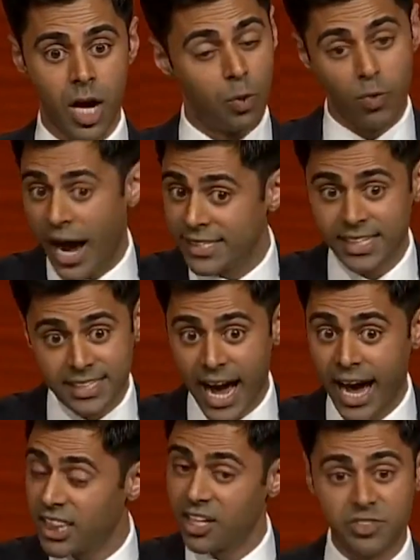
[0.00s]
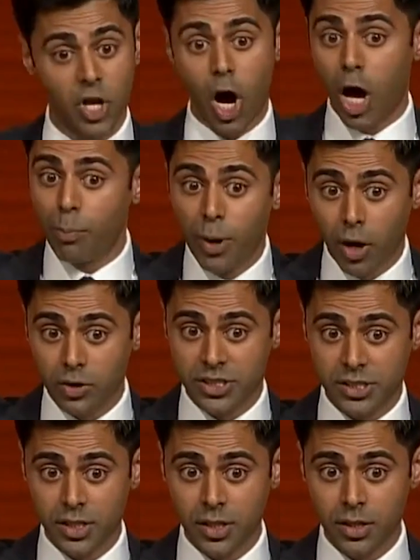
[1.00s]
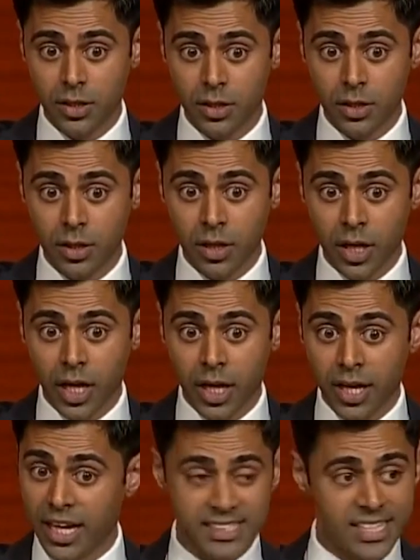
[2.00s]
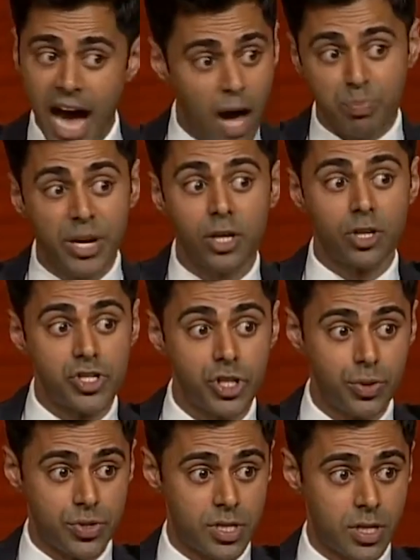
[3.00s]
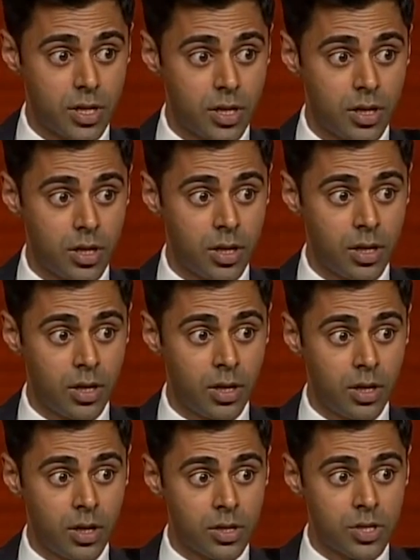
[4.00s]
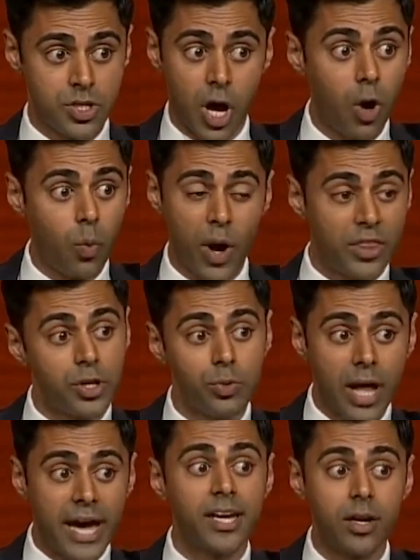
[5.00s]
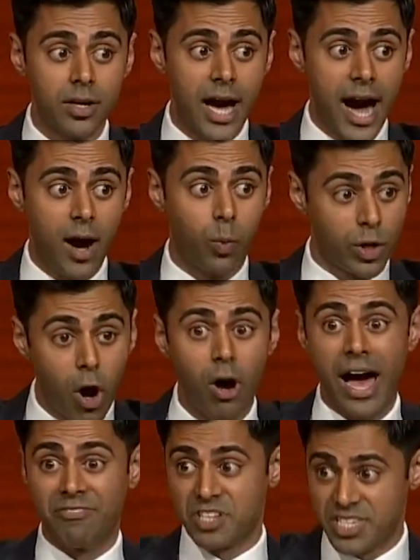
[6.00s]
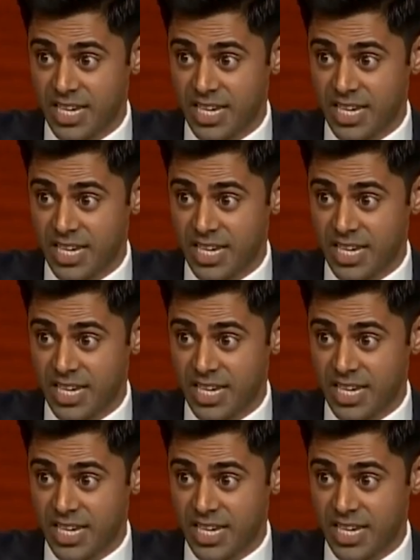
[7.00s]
A rising tide lifts all boats. It's not pick or choose. So whether you like it or not, we all have to